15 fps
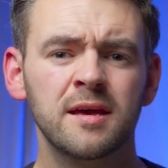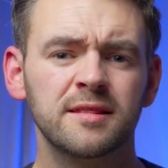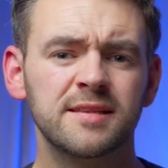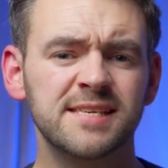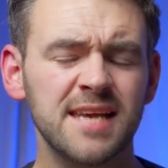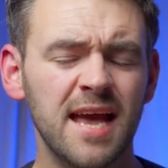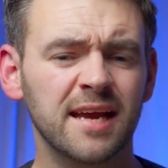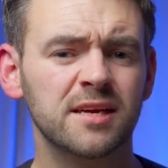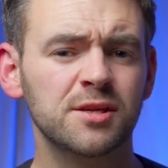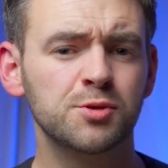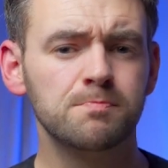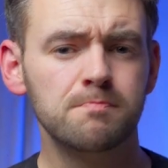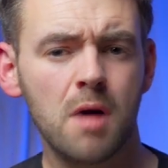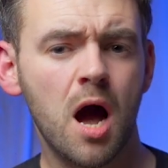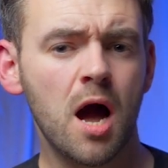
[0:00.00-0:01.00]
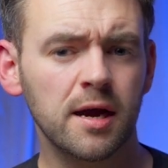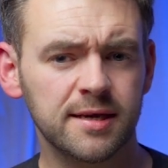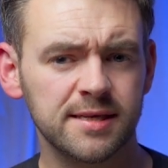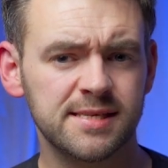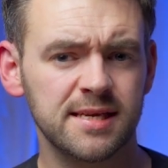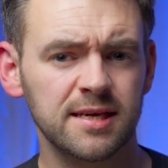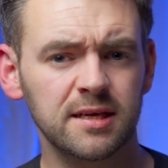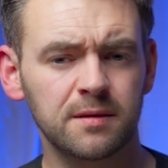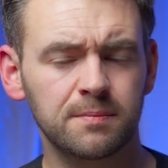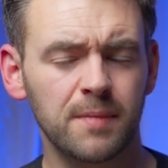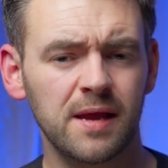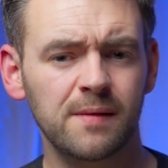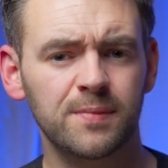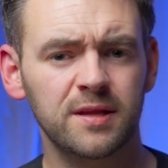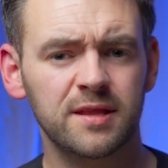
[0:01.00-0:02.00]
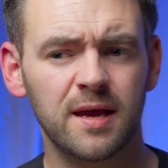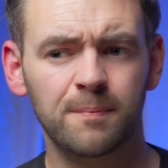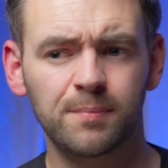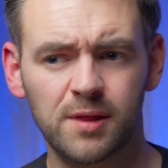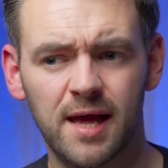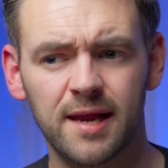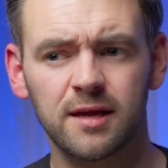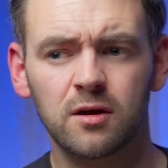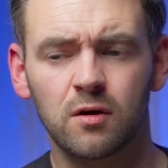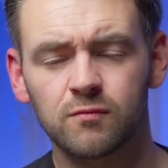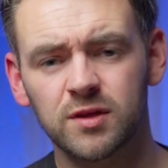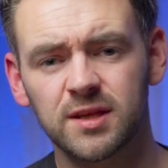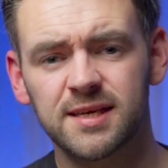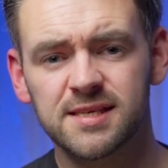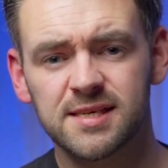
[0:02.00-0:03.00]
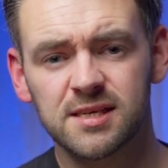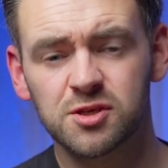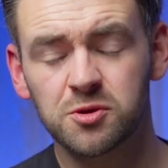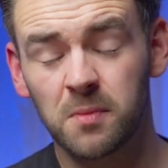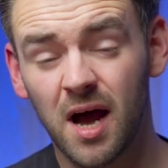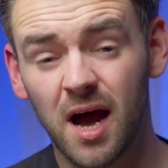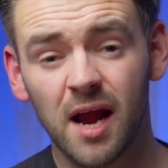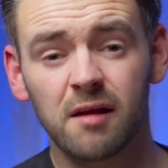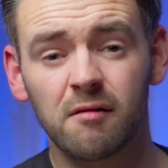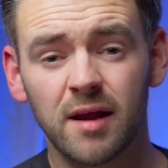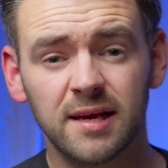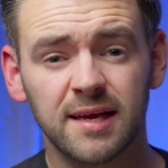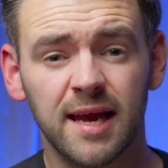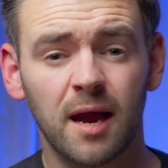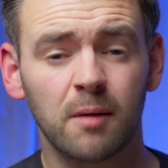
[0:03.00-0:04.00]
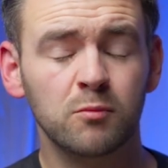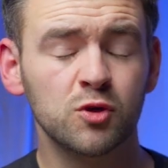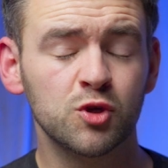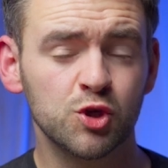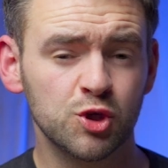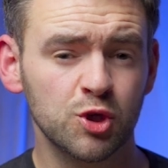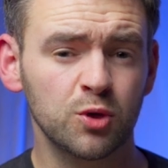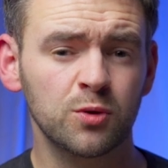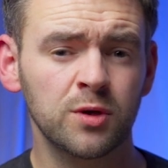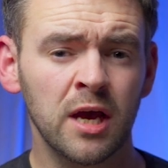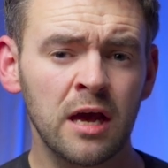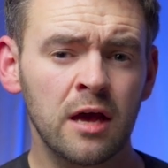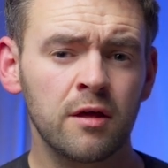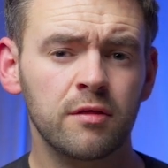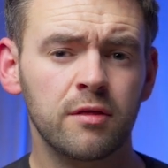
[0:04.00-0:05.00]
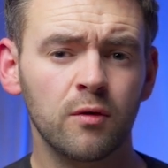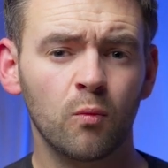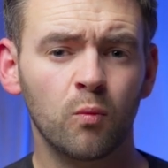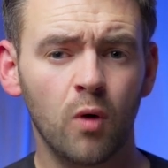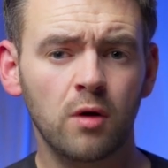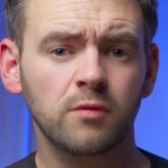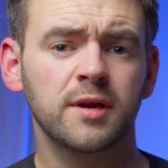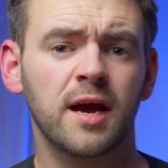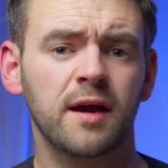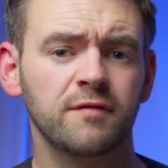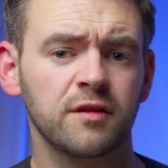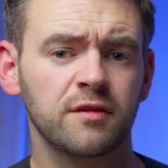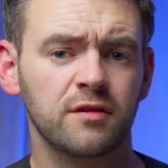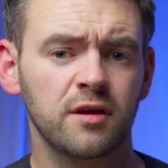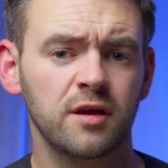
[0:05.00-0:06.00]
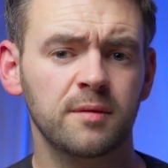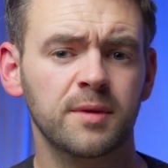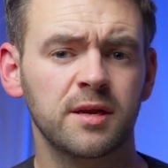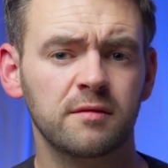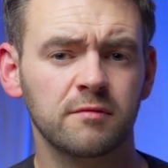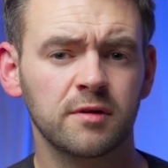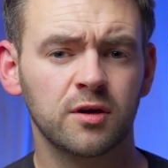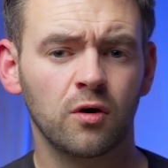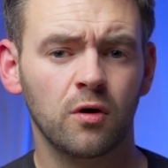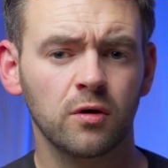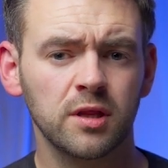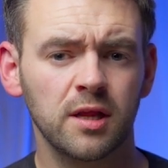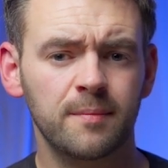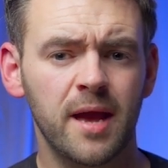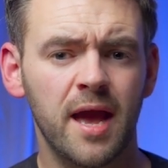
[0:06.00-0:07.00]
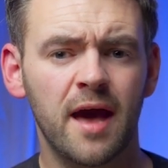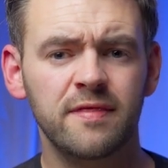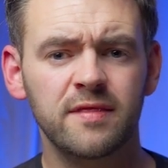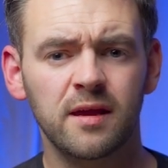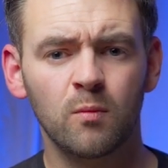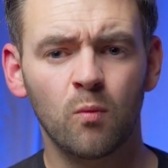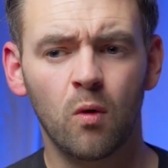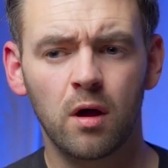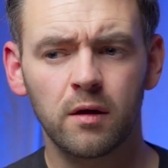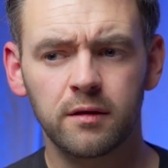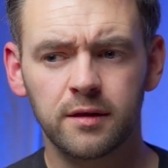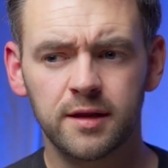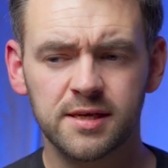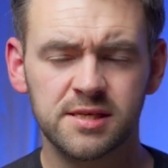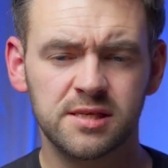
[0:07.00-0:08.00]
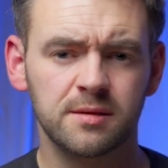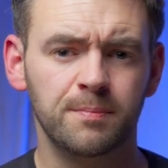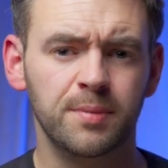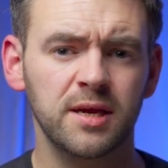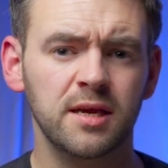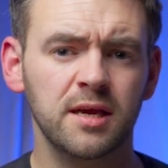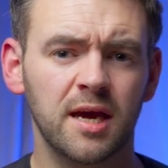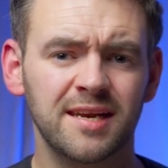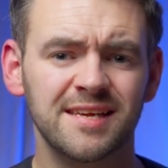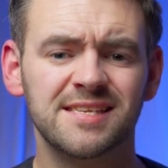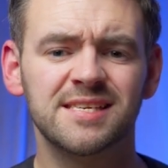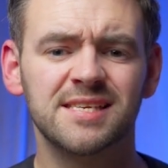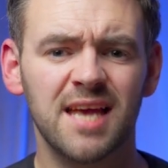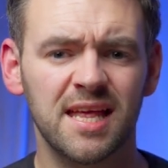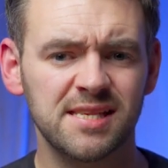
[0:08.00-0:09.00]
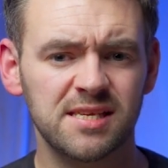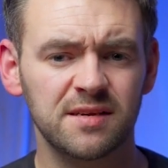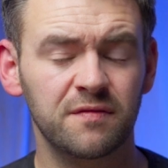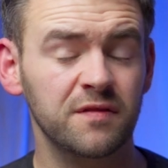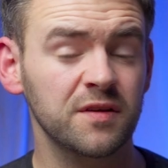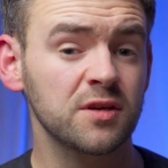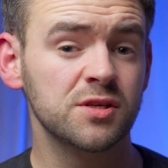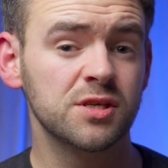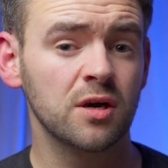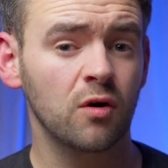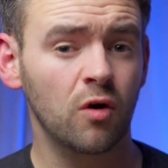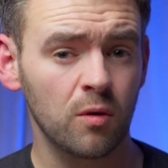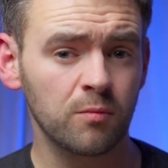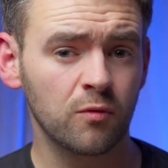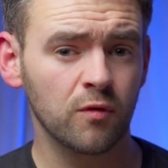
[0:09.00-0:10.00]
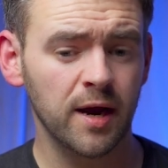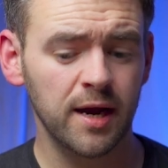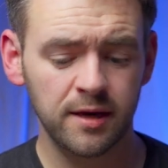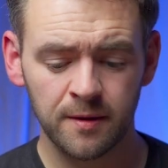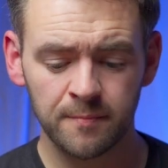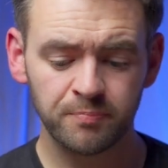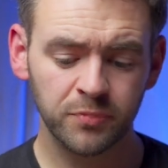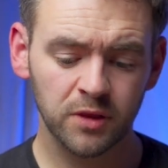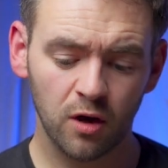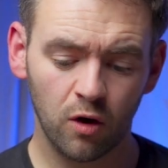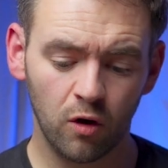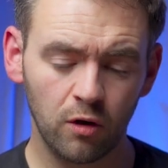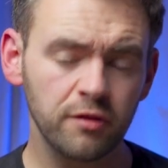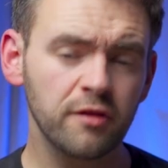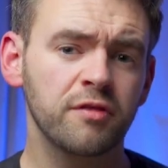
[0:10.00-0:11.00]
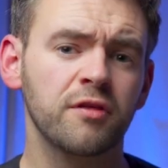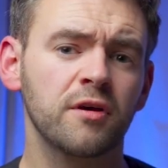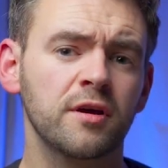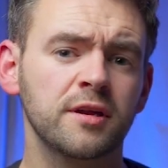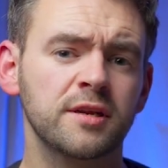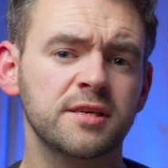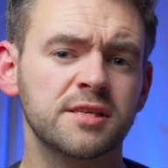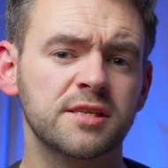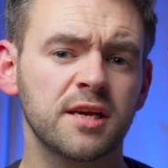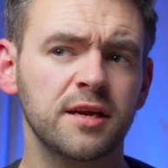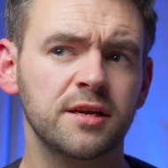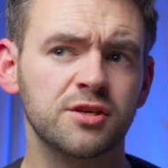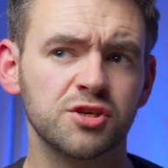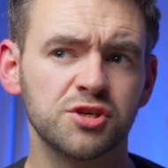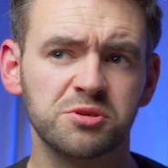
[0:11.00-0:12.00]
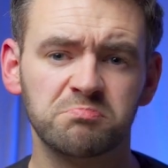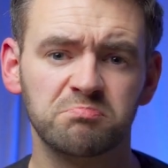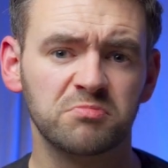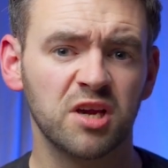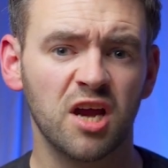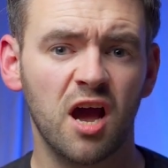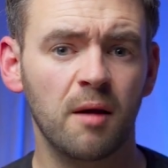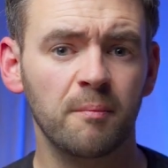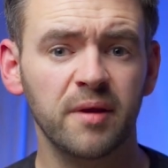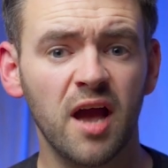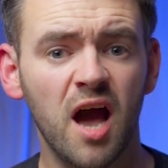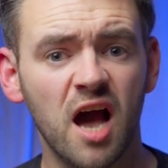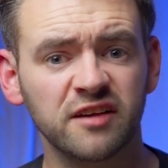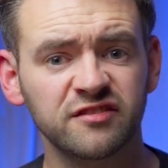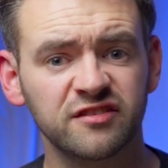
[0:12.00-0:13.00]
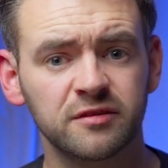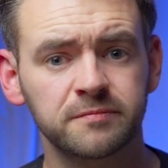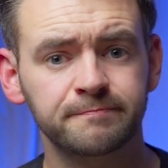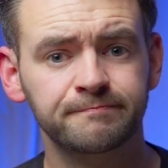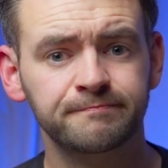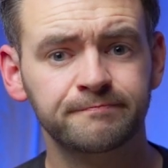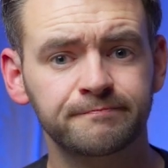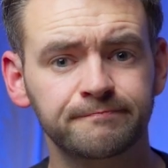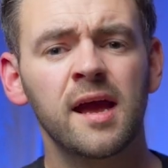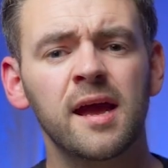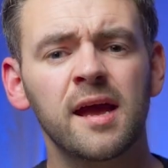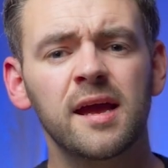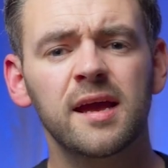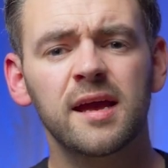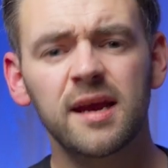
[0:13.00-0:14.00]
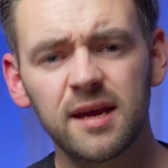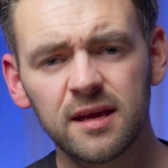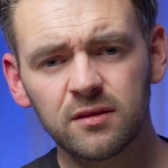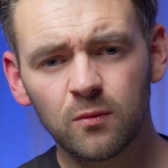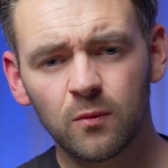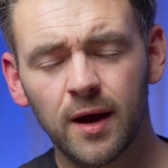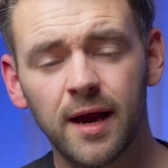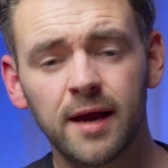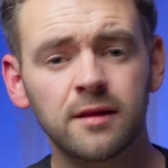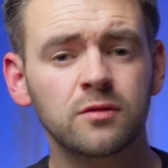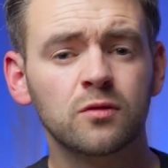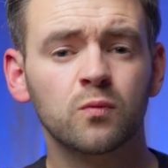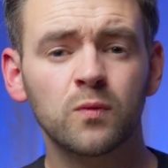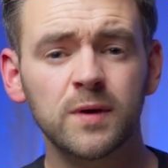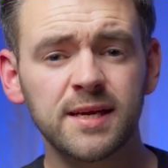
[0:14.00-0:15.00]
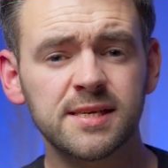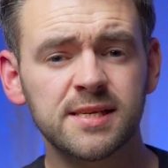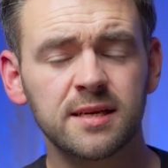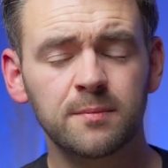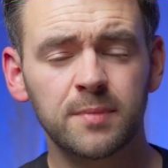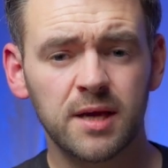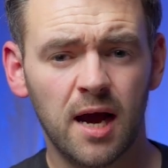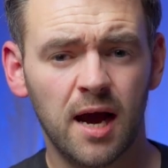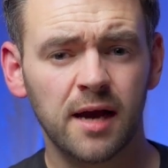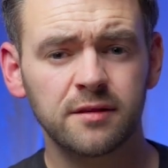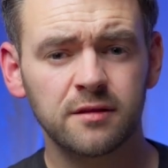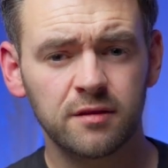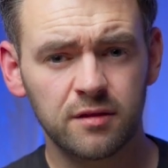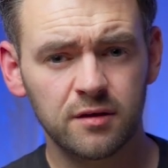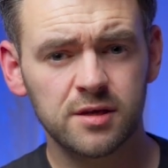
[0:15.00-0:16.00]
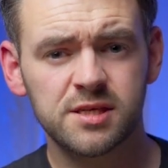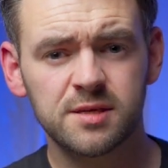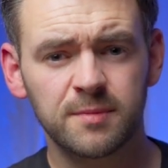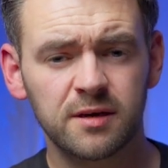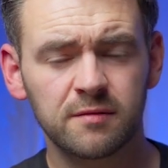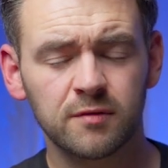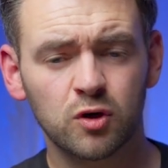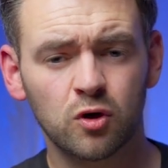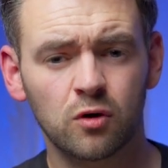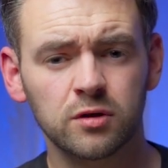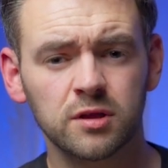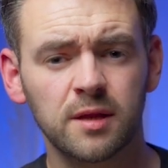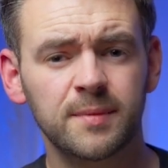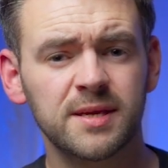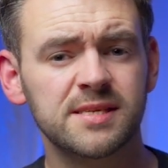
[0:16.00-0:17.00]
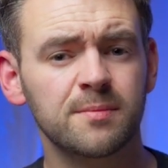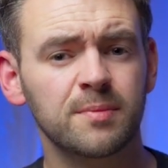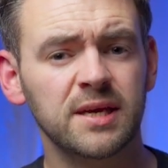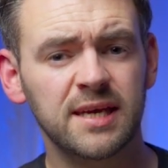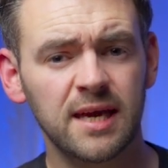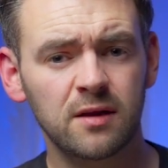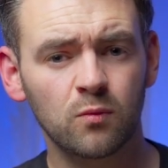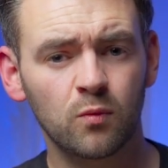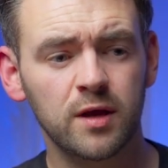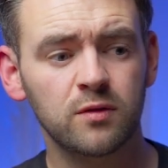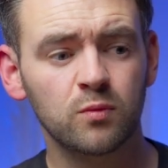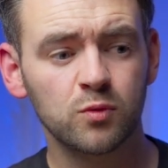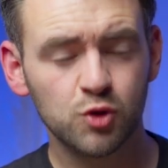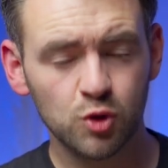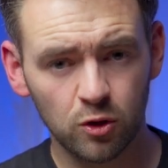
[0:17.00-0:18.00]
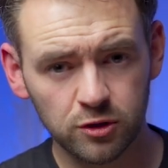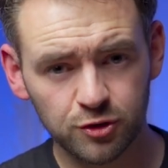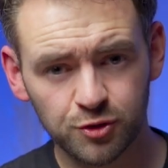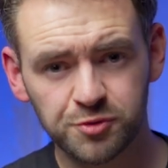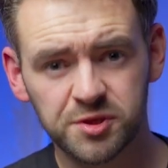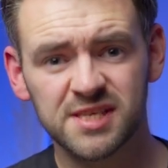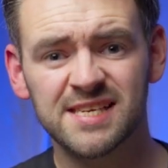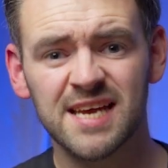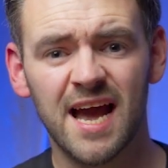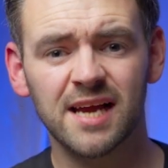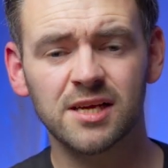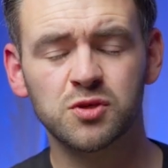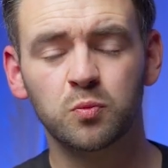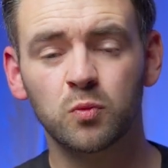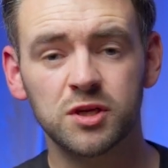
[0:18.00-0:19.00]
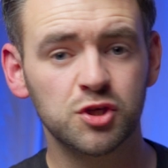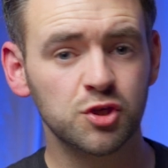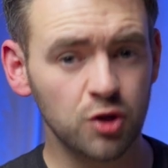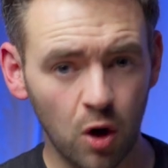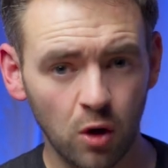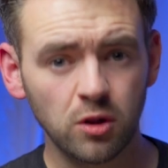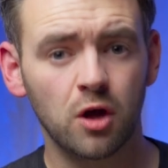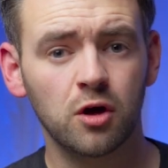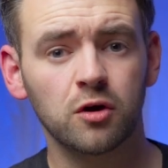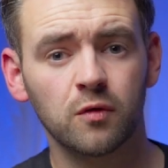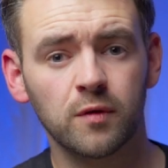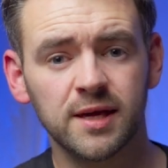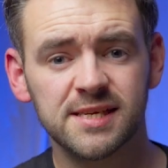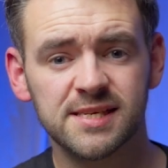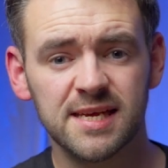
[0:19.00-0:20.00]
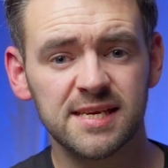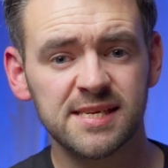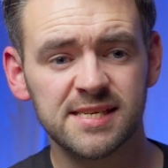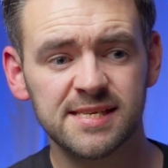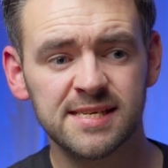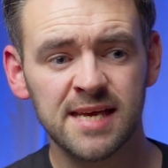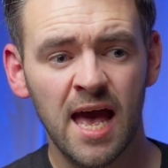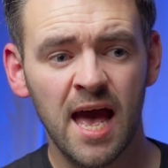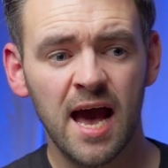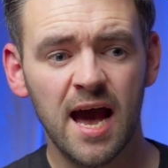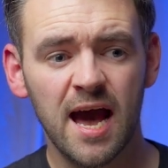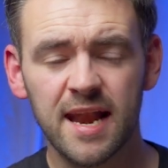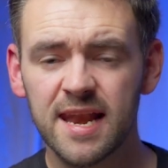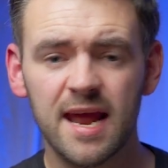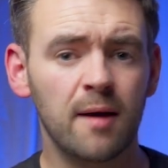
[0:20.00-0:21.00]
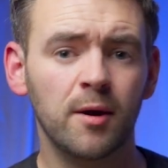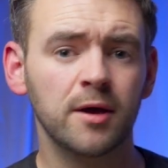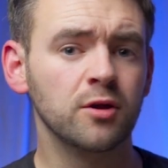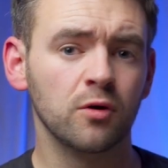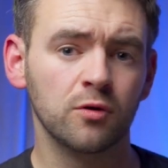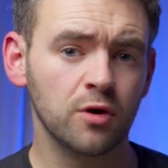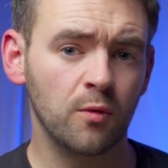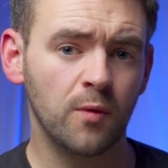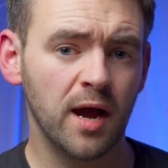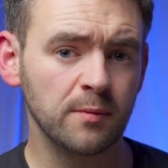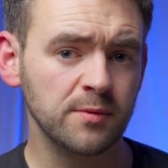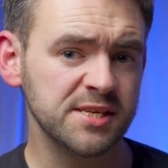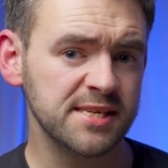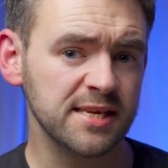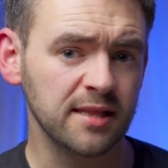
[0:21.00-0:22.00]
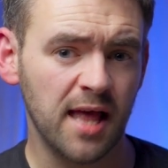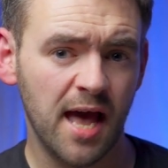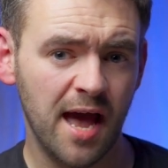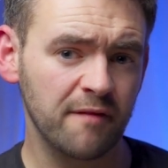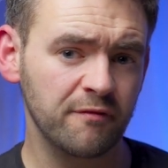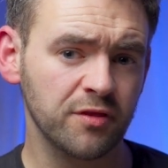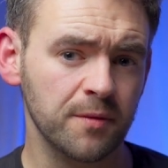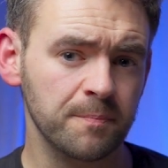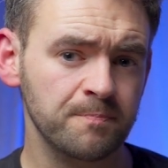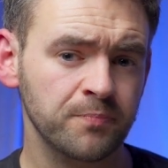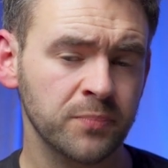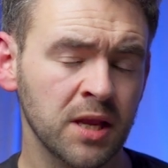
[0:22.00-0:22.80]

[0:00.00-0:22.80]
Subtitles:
The second's marketing. Maybe they're planning on releasing some higher-end cameras soon that won't have the 30-minute record limit, and they want this to be an incentive for you to upgrade. Or the third is they just can't be asked. Either way, the reasoning behind the 30-minute record limit to begin with was all due to tax, which no longer exists, and now I don't know why we still have them.